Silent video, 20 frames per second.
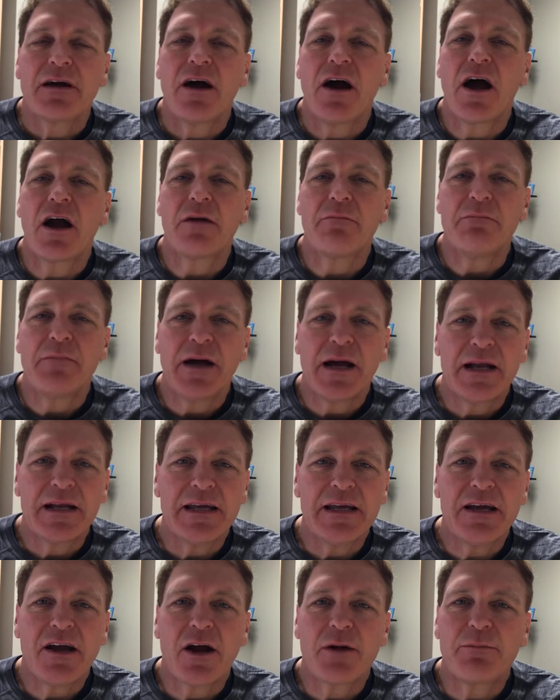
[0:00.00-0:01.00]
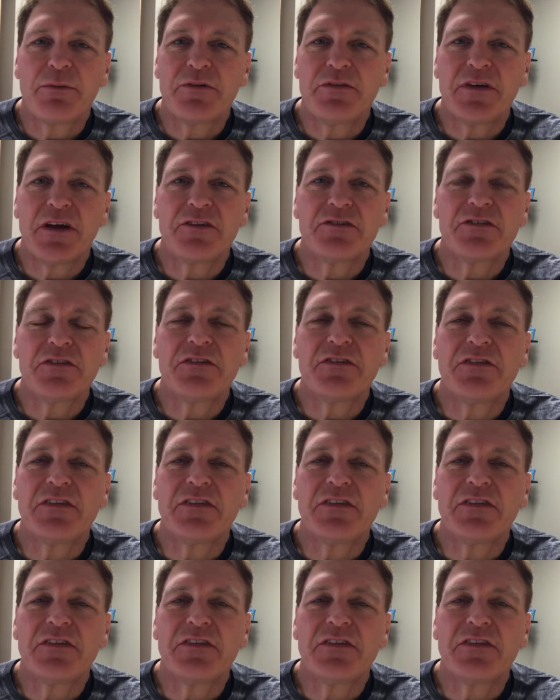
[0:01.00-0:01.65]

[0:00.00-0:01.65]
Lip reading: our money, our possessions,